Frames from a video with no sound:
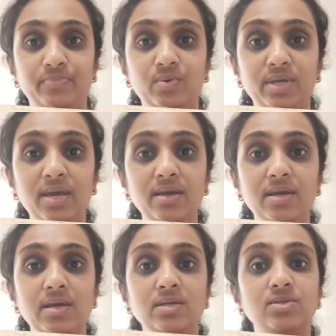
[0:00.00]
Okay,
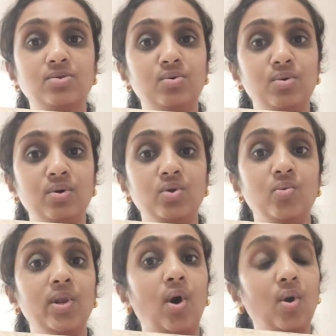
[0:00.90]
so you
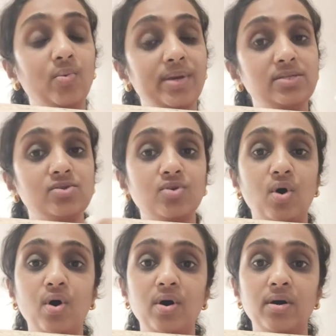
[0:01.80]
will always
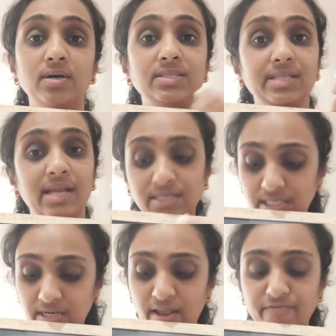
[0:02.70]
draw a
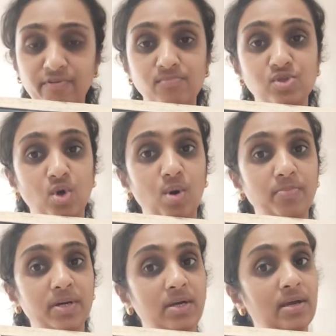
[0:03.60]
slanting line from
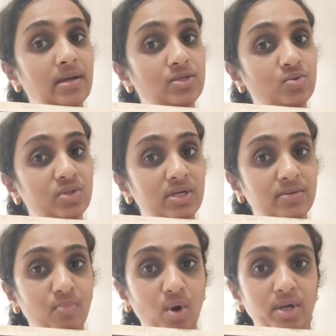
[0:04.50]
top to
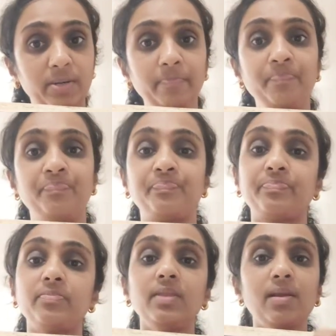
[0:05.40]
the bottom,
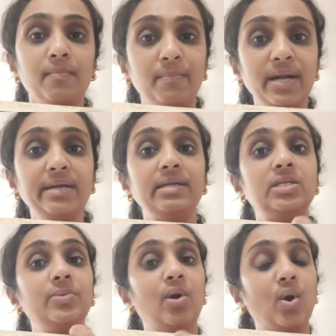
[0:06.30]
but
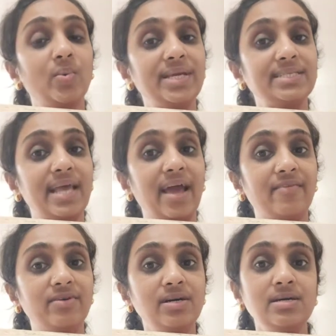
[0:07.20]
it will always
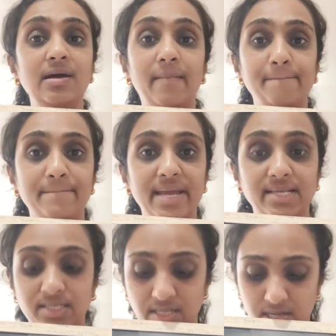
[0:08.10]
have a
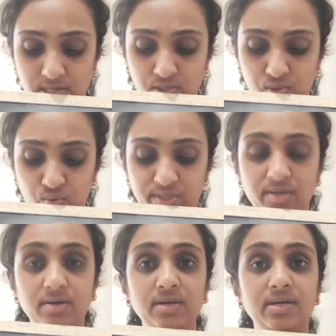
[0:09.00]
bend. So
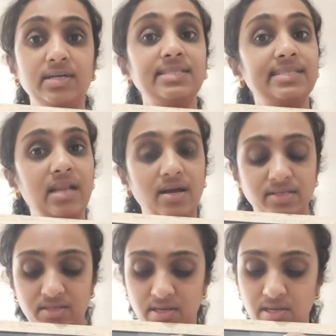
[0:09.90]
here a
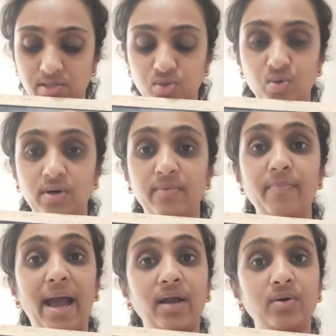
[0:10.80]
slant. So
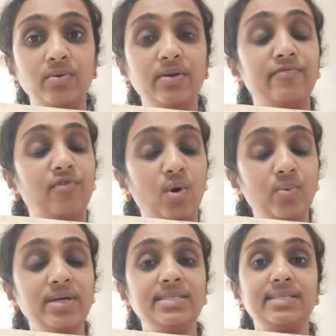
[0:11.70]
a
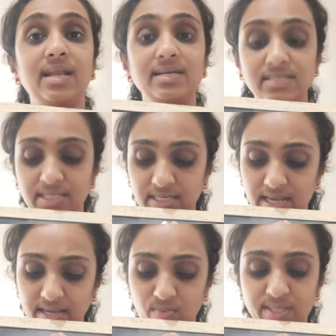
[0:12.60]
forward slanting
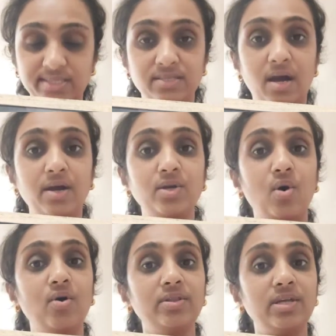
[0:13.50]
line will start
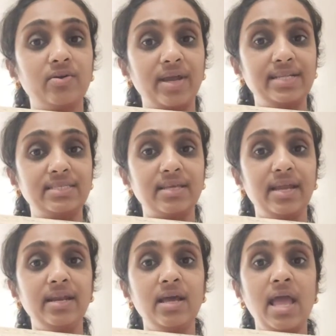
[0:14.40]
on the right
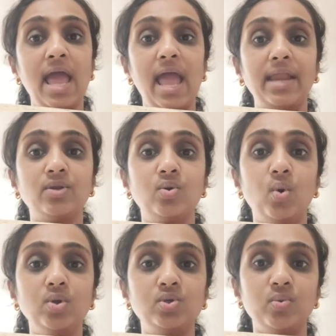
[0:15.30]
side and
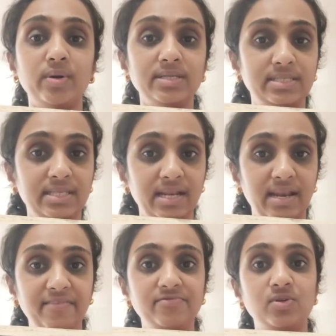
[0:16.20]
go towards the
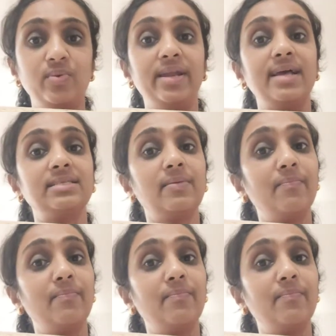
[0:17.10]
left, whereas a